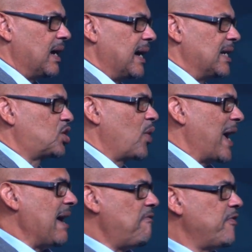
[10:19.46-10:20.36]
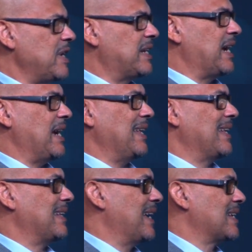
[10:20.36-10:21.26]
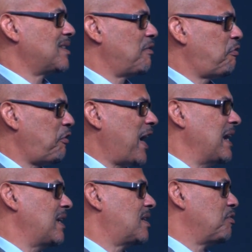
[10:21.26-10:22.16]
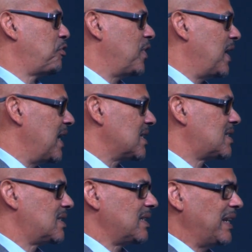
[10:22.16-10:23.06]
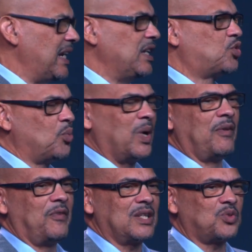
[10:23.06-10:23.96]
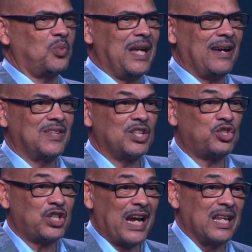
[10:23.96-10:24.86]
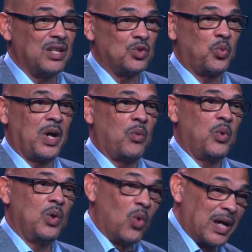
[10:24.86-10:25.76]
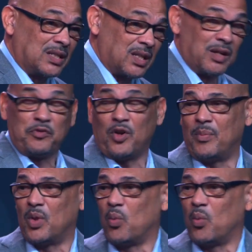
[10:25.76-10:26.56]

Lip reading: And so every day there's a fight for us. Each one of us, we have this challenge where we want to conform.